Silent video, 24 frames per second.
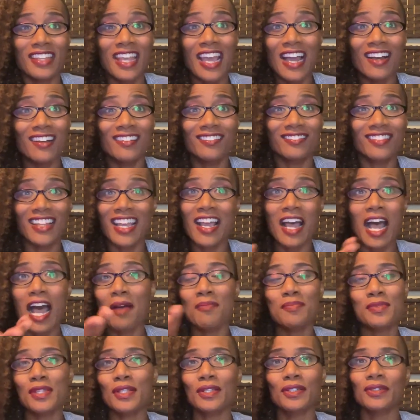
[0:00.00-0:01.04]
Yeah,
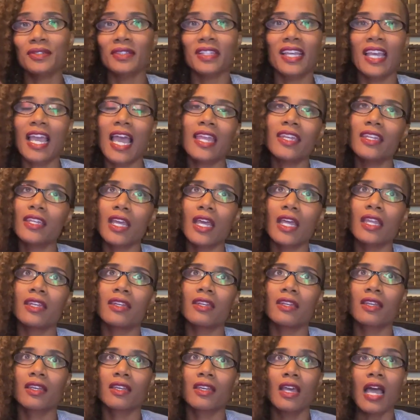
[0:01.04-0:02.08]
absolutely.
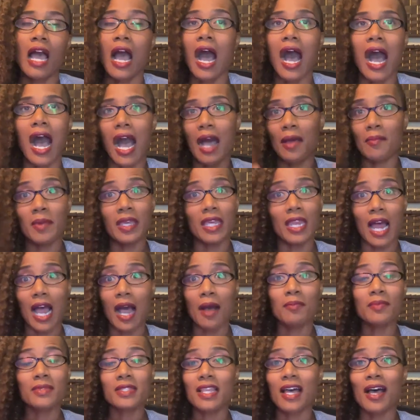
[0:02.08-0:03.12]
And I mean,
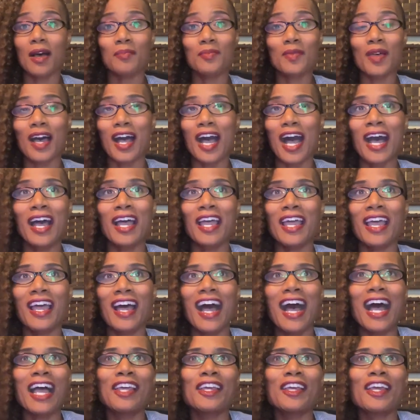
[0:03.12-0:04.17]

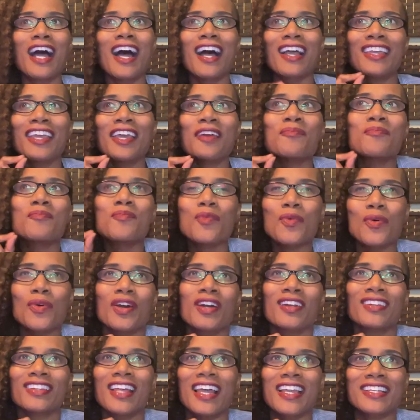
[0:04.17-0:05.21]
I get
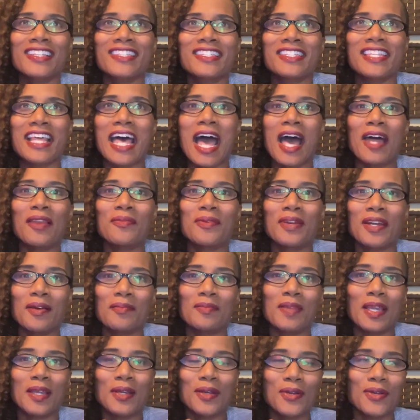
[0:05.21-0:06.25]
more like sad when
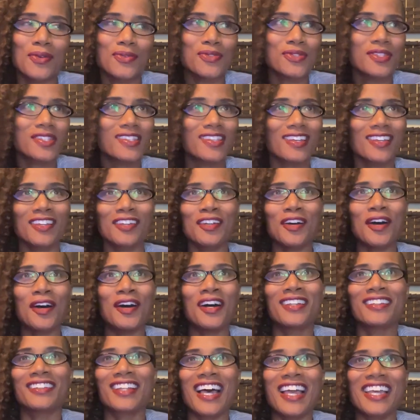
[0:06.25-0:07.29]
I'm like ghosted
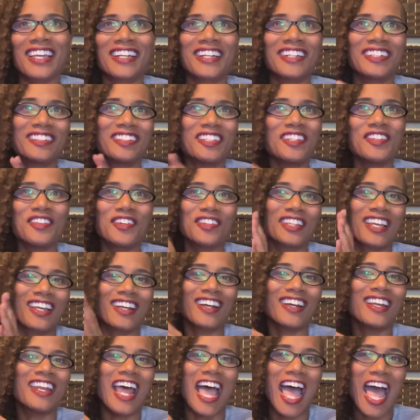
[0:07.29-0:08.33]
on like, you know,
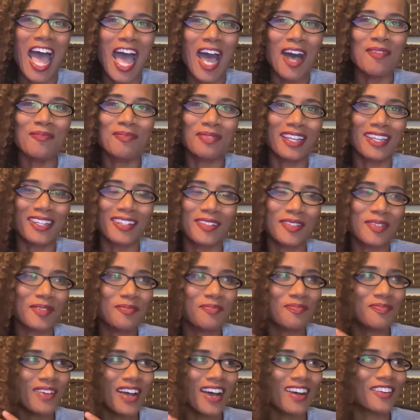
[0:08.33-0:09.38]
like an app, like,
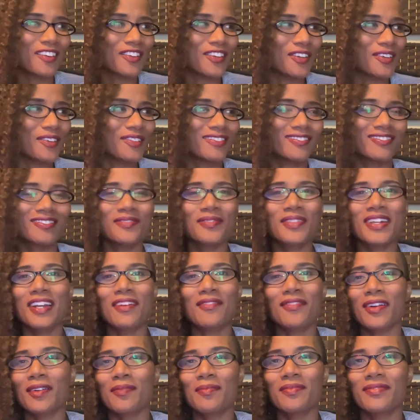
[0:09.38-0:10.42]
I don't know,
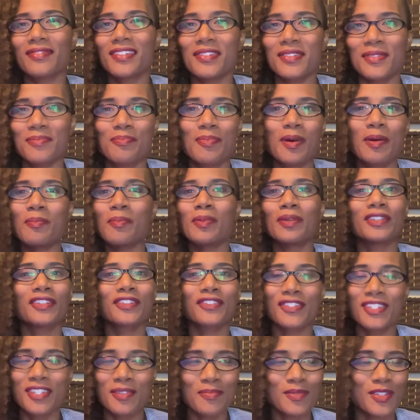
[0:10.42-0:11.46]
whatever I'm using, Bumble
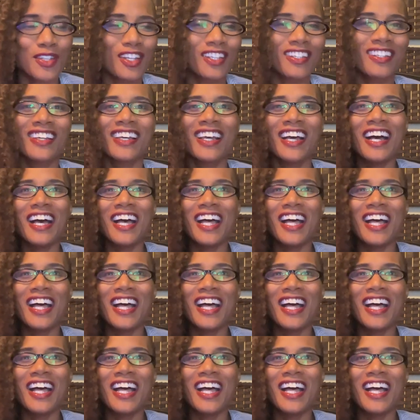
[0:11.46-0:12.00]
or some shit,